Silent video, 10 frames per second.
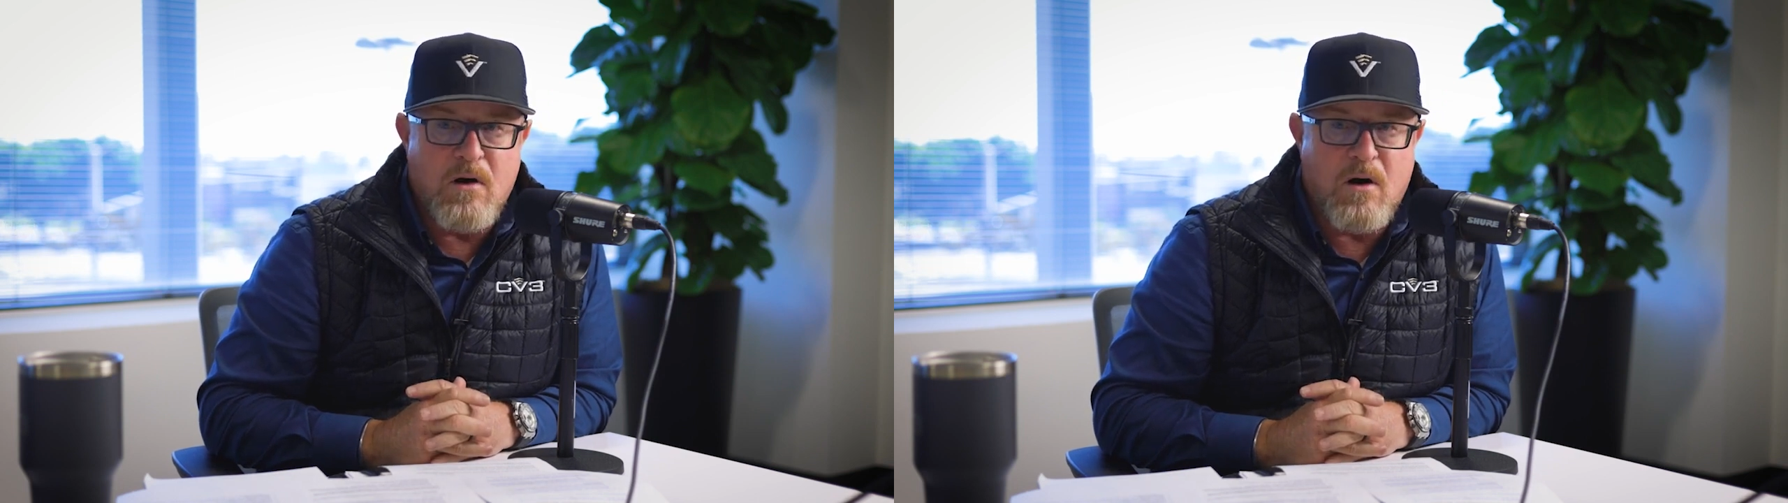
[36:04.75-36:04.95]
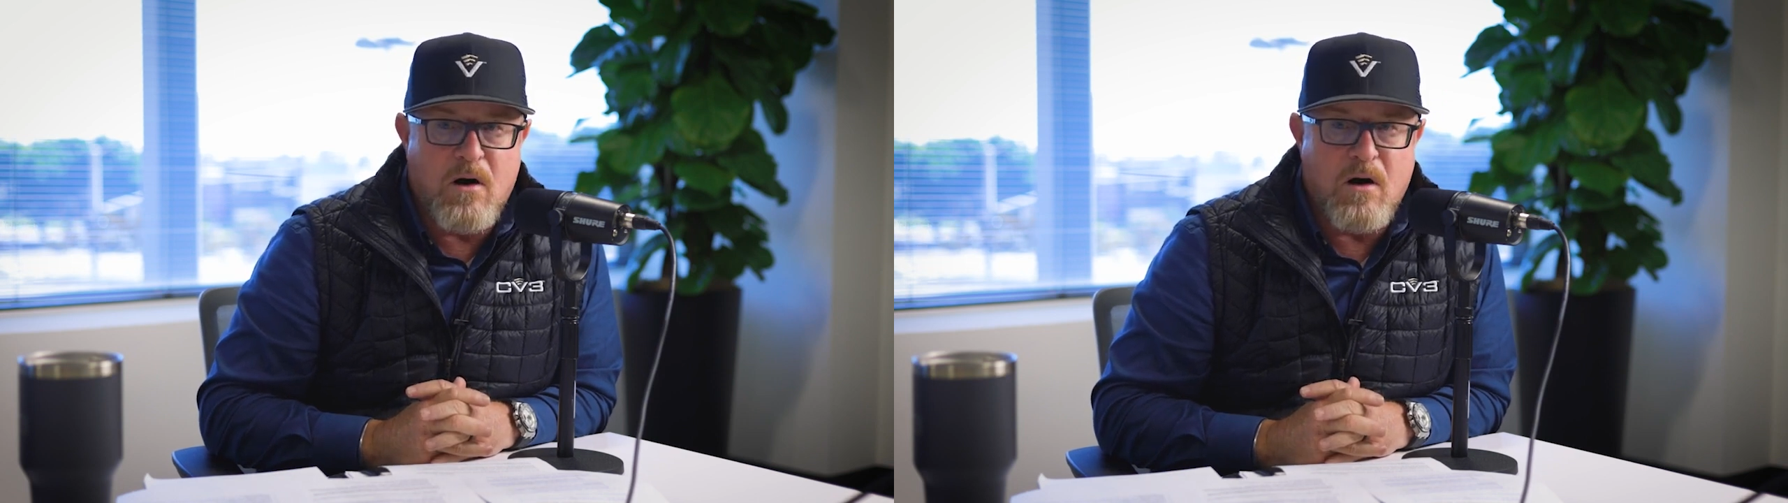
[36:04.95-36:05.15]

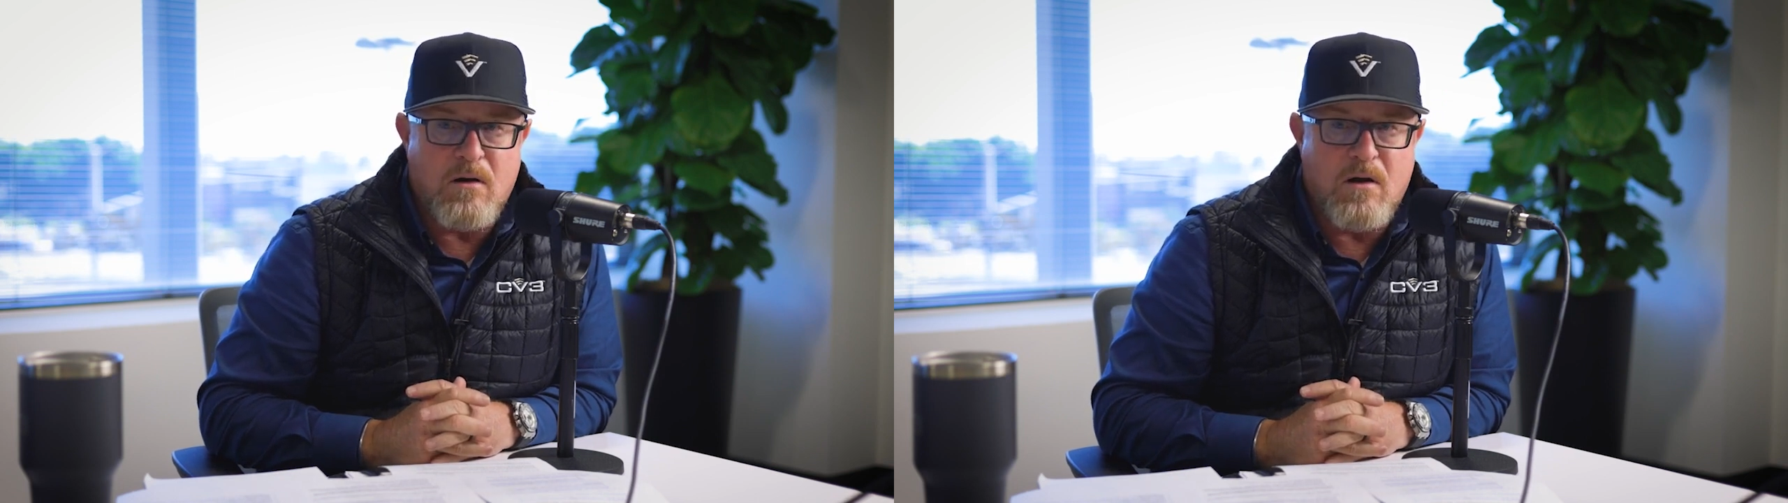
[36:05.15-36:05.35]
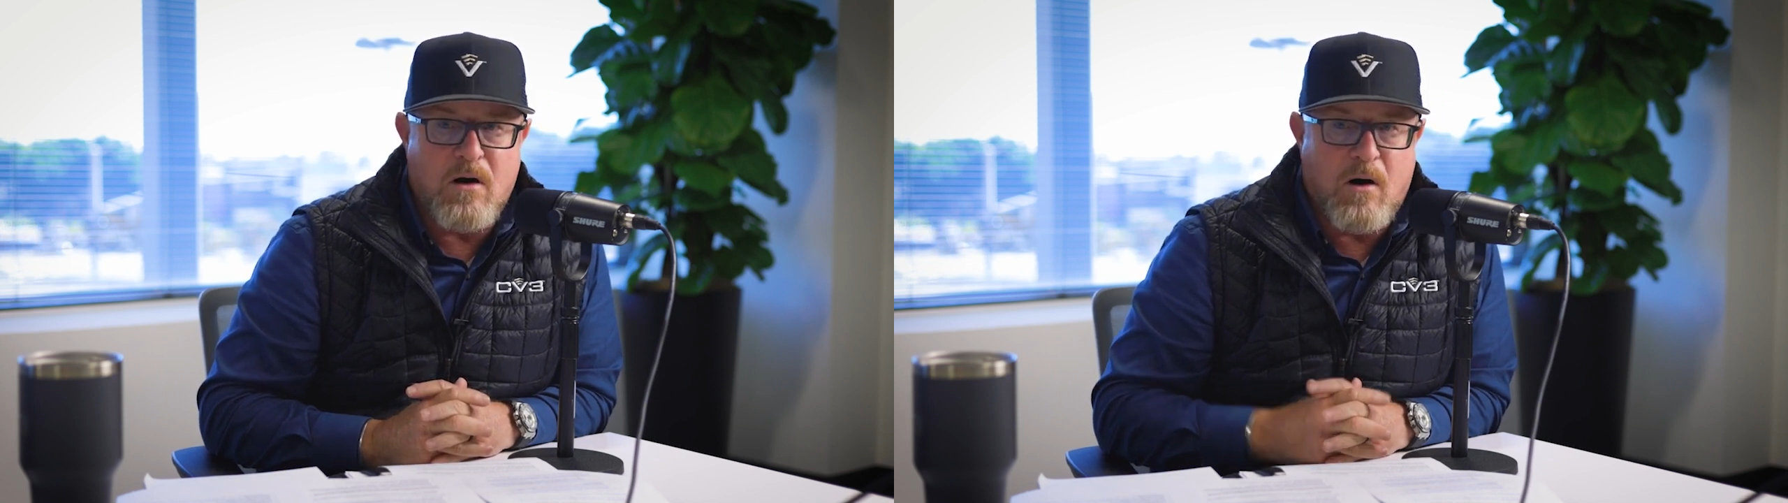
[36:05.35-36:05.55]

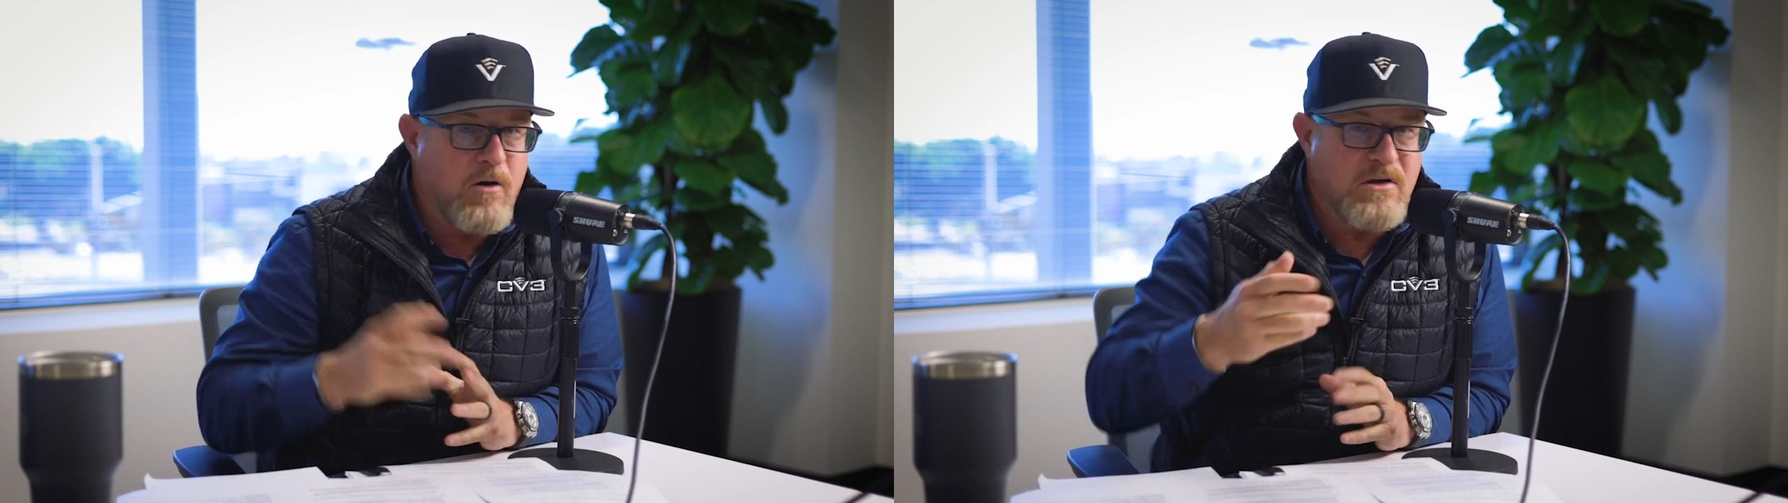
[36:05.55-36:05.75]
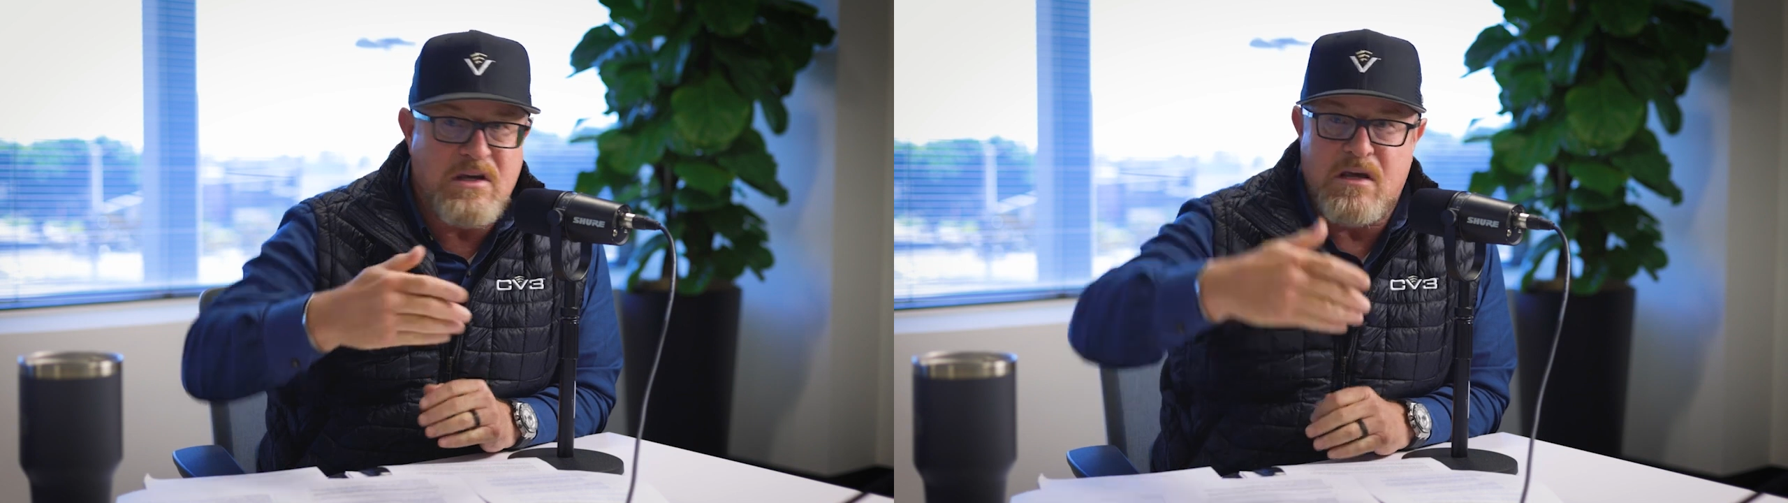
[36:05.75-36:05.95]

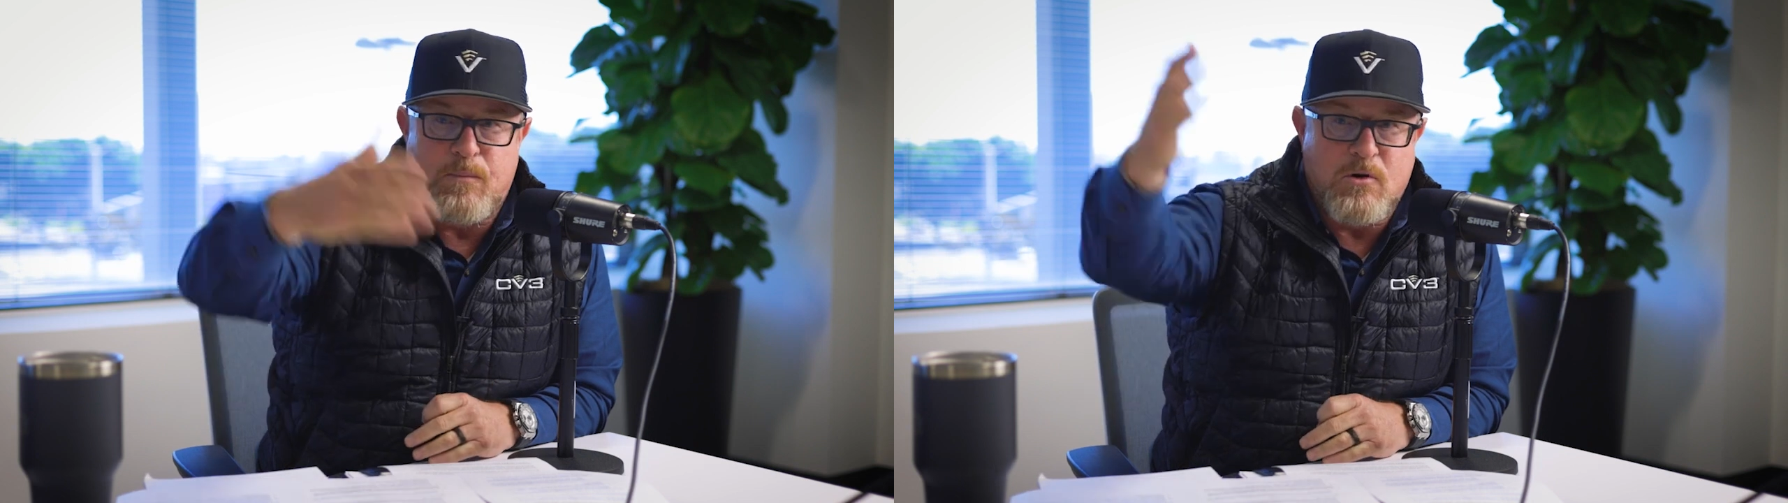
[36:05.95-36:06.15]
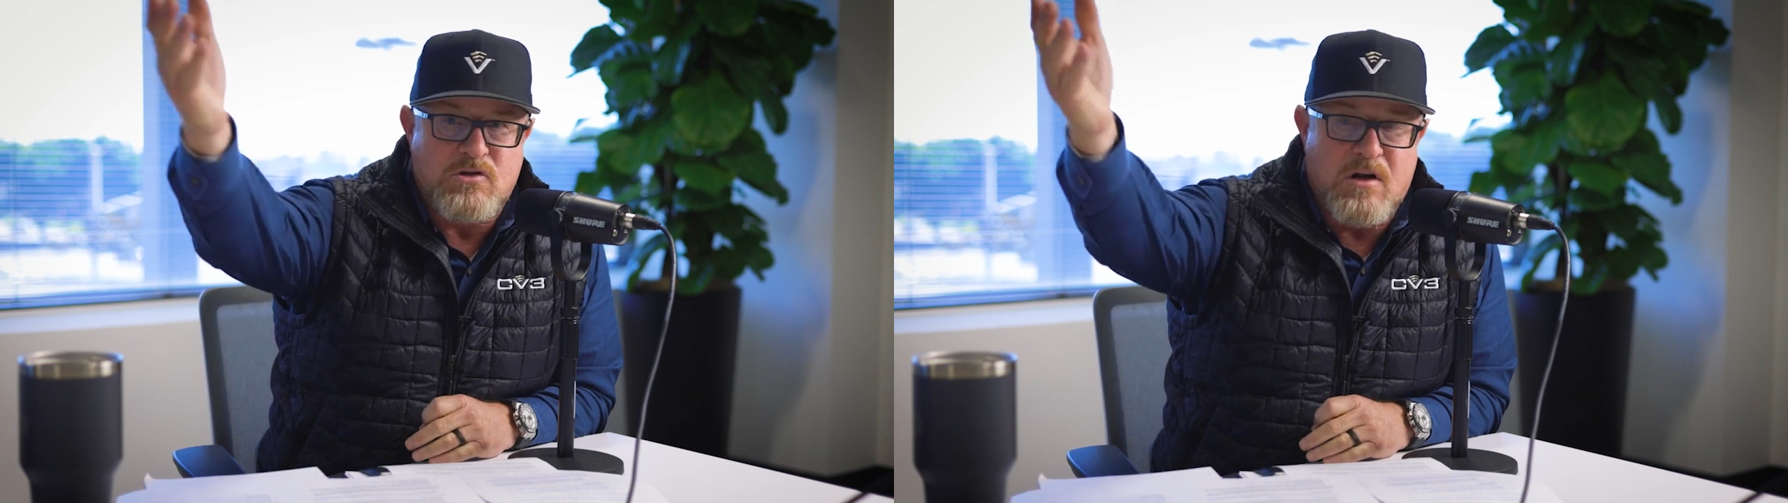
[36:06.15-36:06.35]
our key
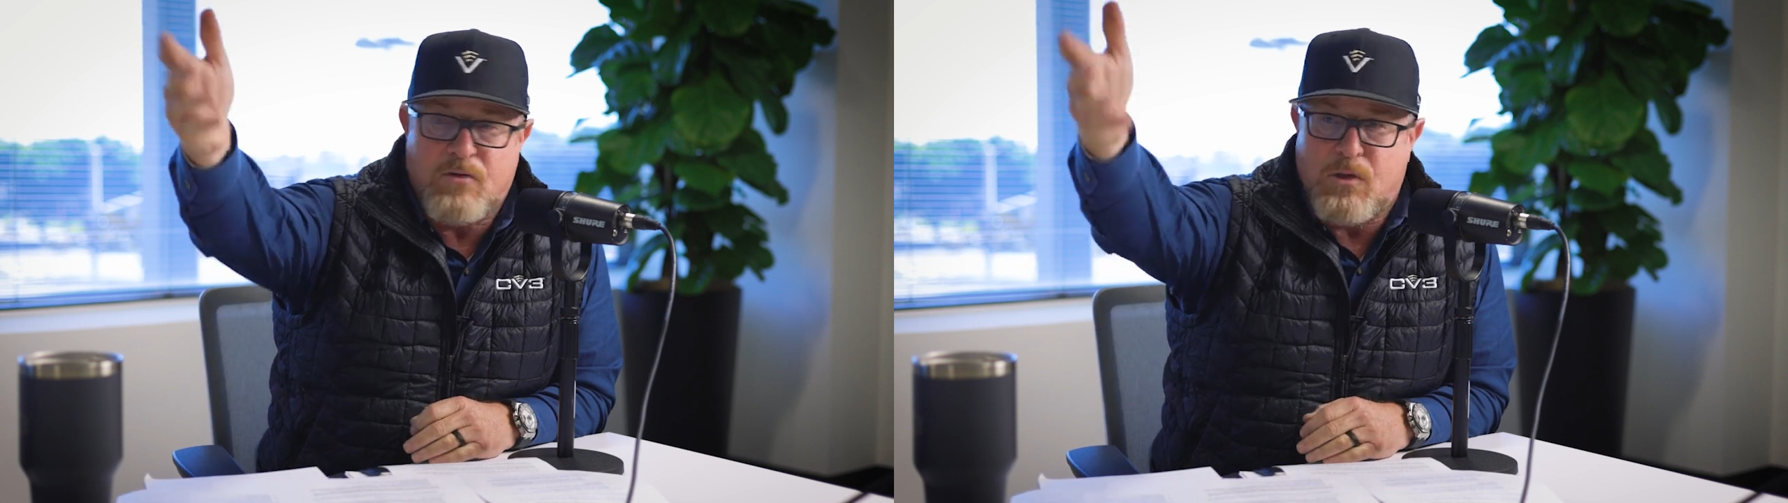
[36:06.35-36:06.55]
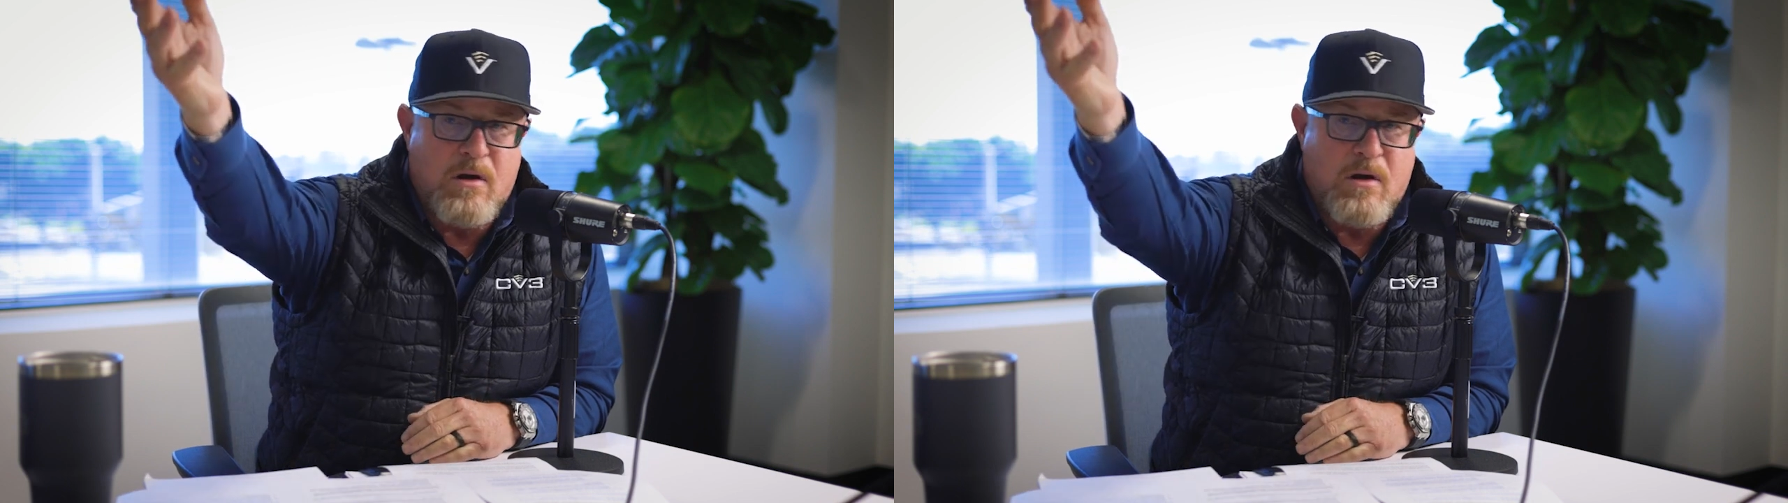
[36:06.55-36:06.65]
personnel,